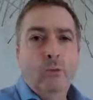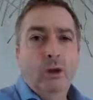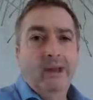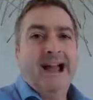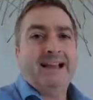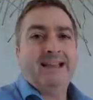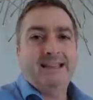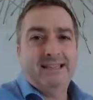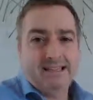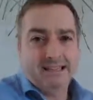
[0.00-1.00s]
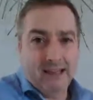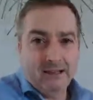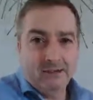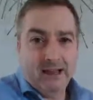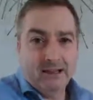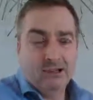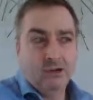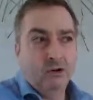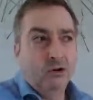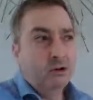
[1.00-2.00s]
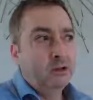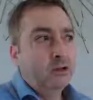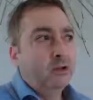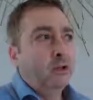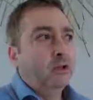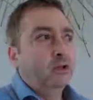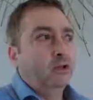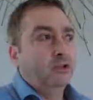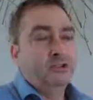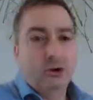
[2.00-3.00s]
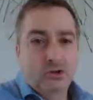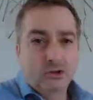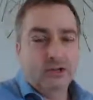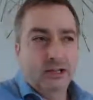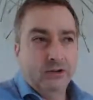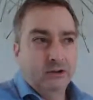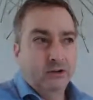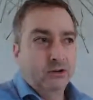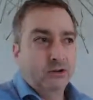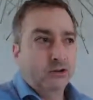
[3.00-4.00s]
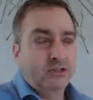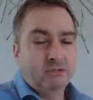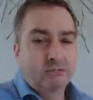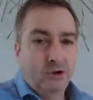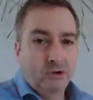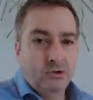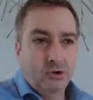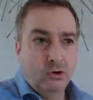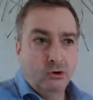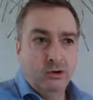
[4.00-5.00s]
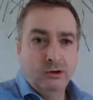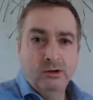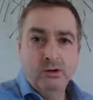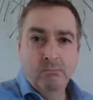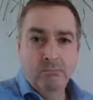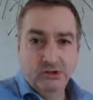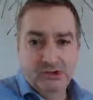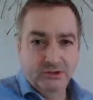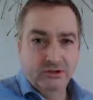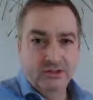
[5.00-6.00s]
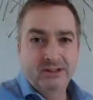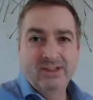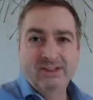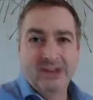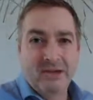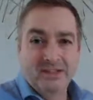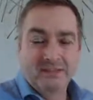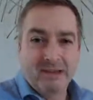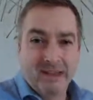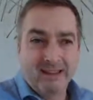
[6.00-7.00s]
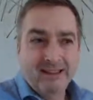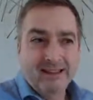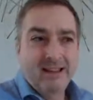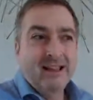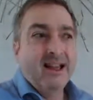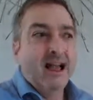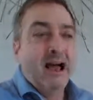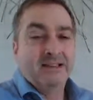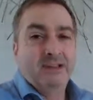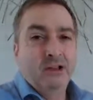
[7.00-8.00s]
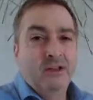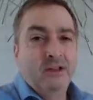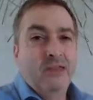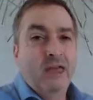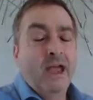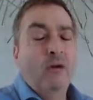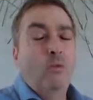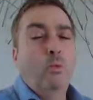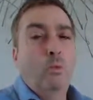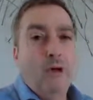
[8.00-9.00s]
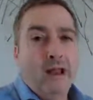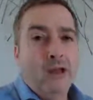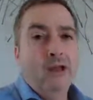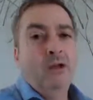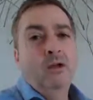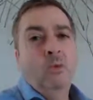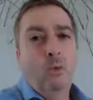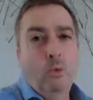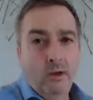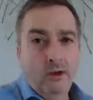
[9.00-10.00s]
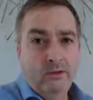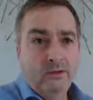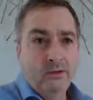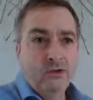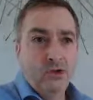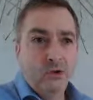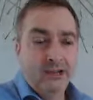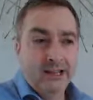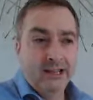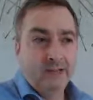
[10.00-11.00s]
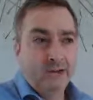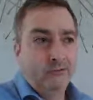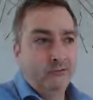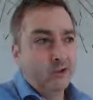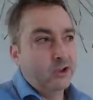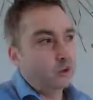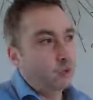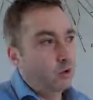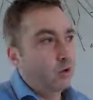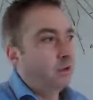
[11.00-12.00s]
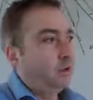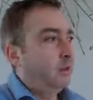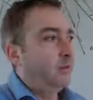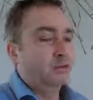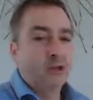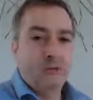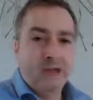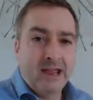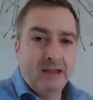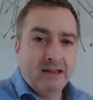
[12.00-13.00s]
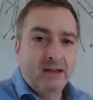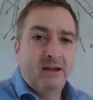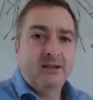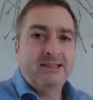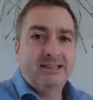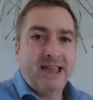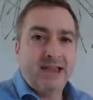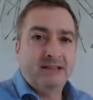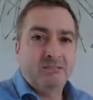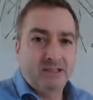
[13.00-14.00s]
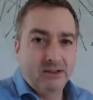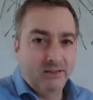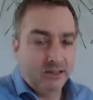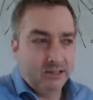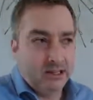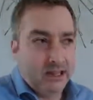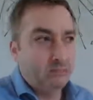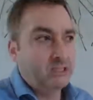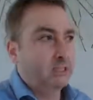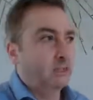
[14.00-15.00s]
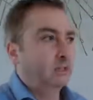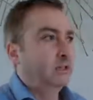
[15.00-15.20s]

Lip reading: will accelerate your social skills, your small talk muscles, so to speak. And so they are well worth tuning into. The first one, there's no date set specifically yet, but